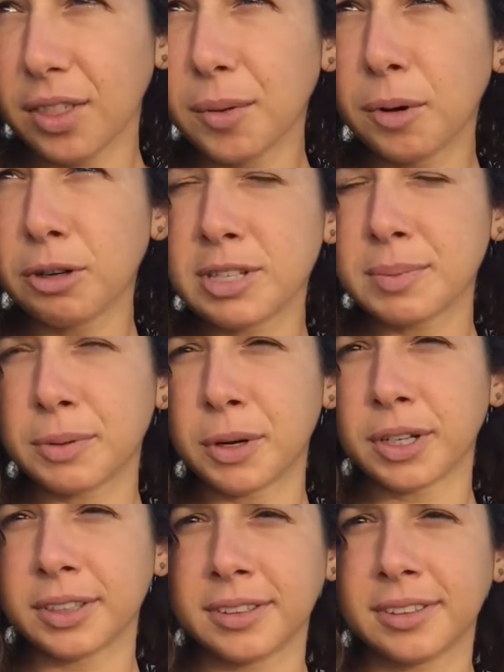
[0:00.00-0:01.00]
the most
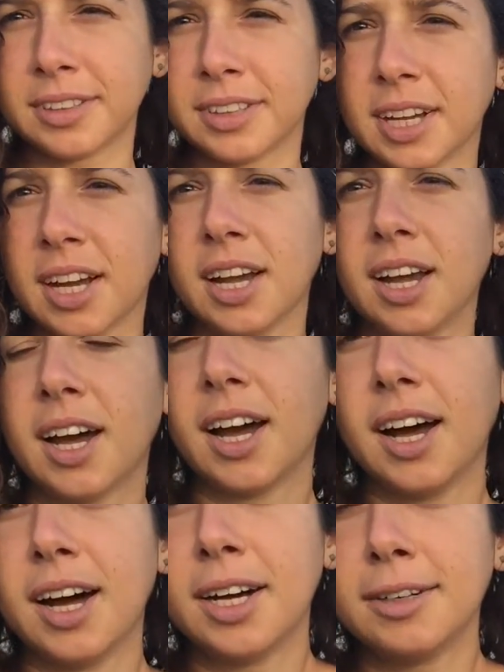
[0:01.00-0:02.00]
important
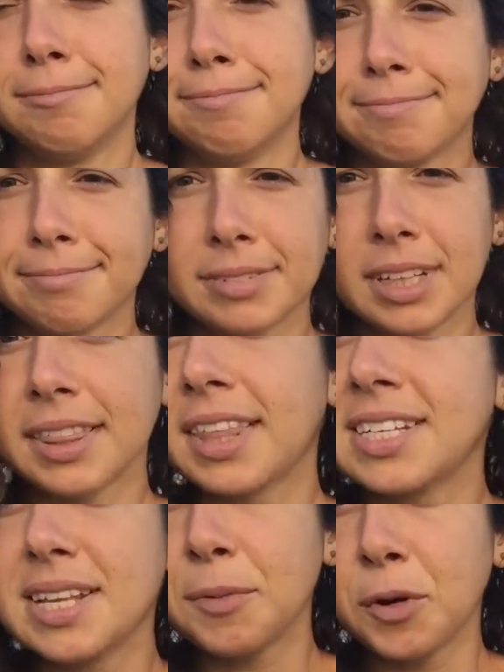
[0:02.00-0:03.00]

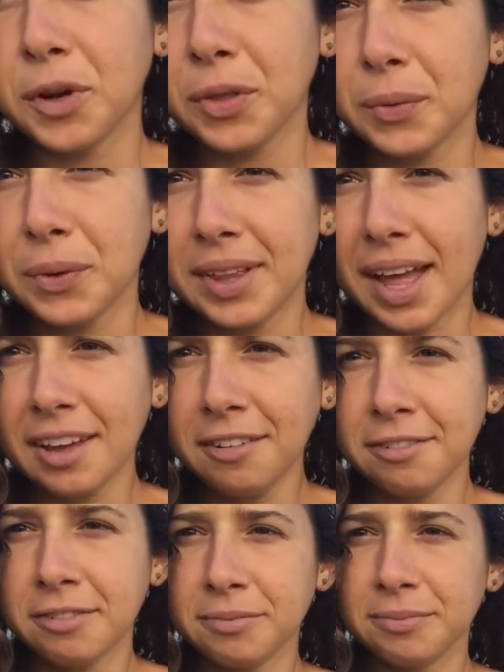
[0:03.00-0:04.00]
things I'm going through in
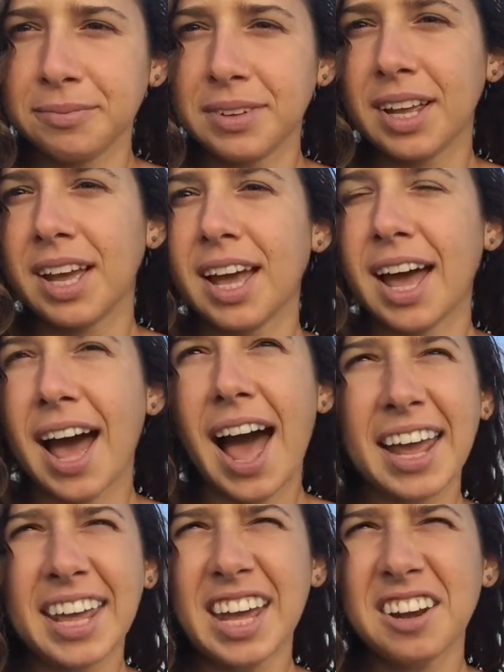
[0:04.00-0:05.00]
life,
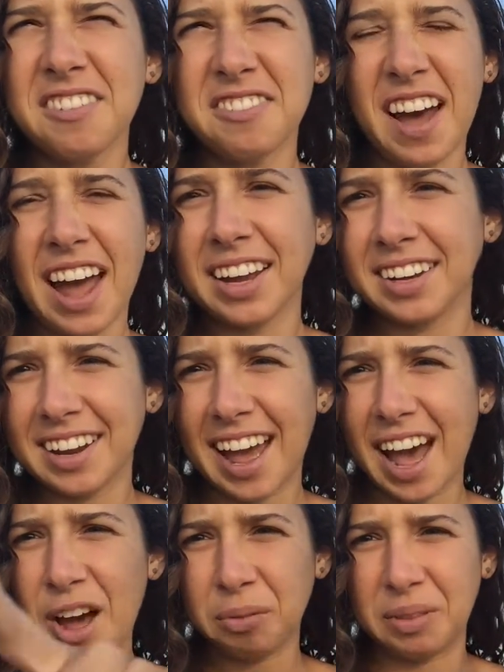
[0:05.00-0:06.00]
I can't find
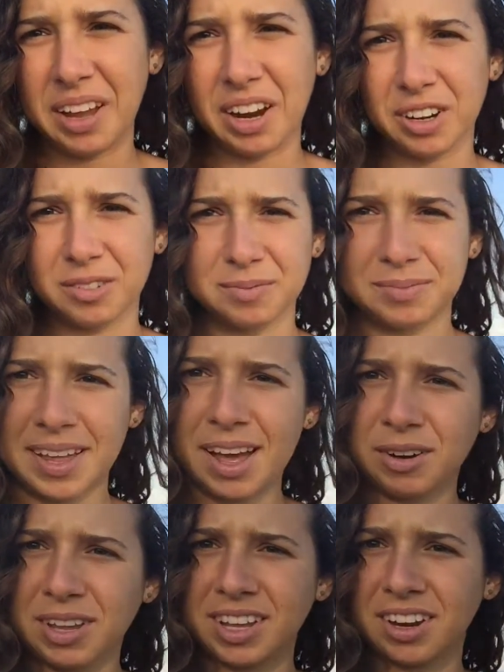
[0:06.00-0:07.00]
out there,
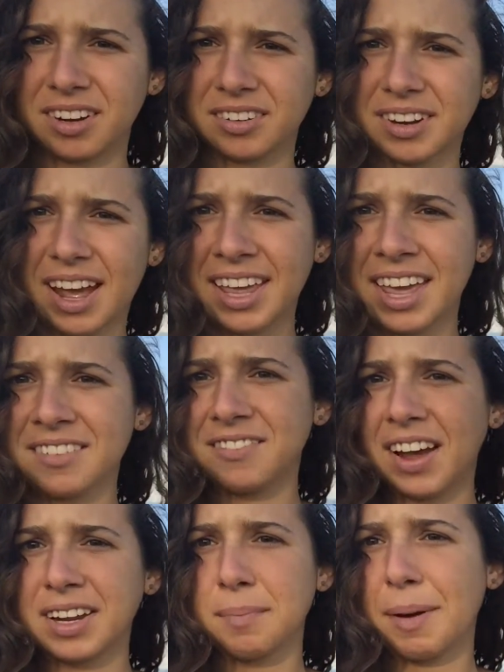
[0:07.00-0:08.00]
out here. I can't
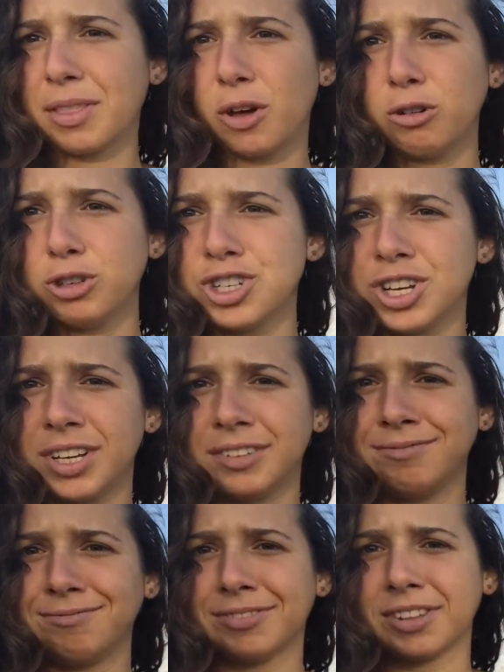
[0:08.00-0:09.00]
find it by the
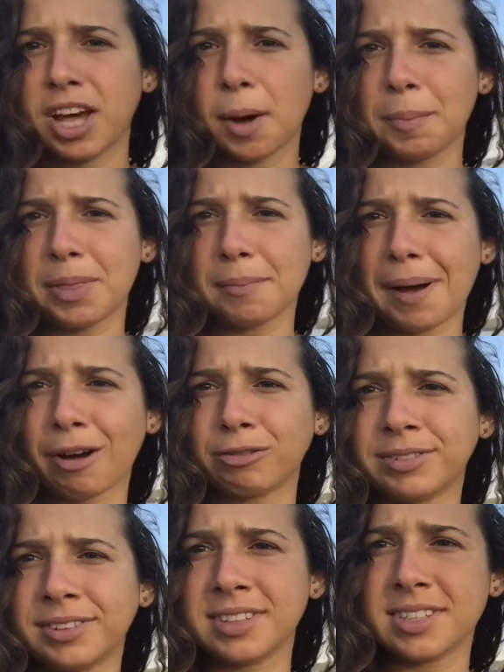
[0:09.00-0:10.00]
ocean, up in the
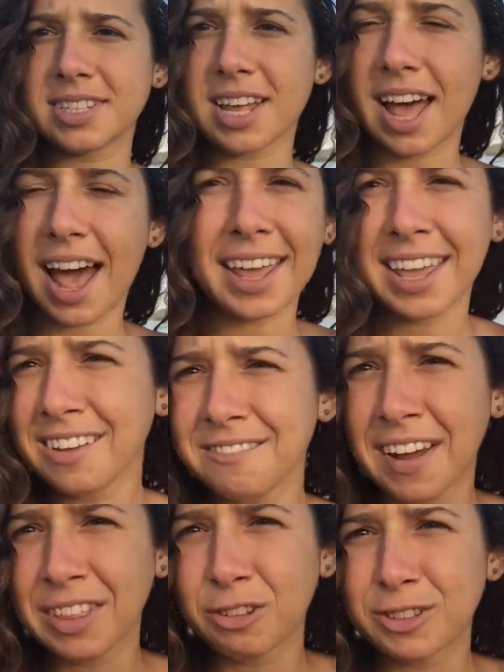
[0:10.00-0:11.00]
mountains. I can't
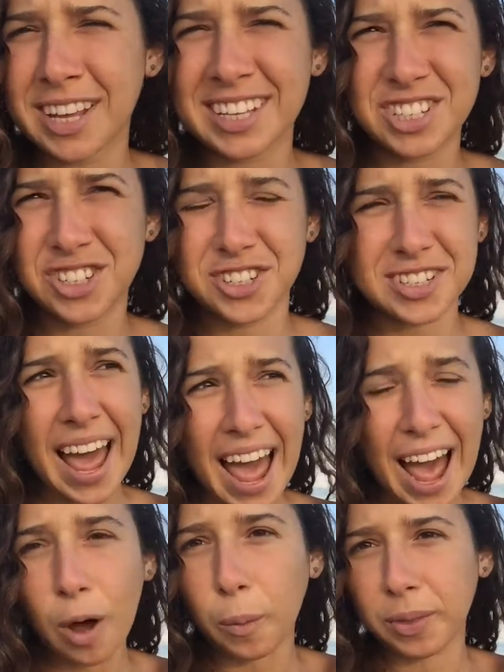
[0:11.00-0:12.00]
find those answers
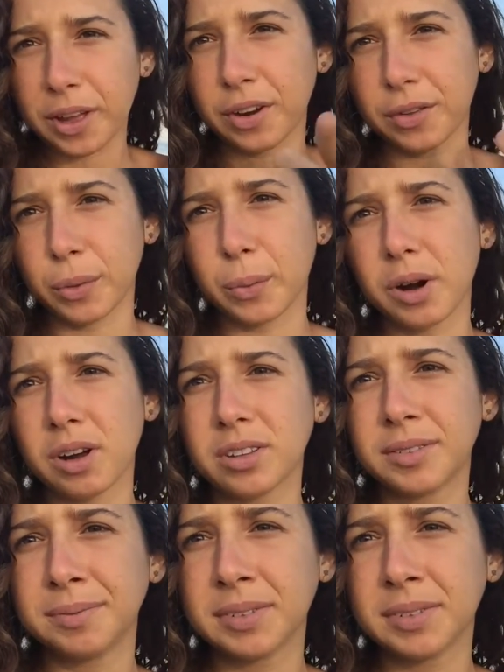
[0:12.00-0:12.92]
out there in the world.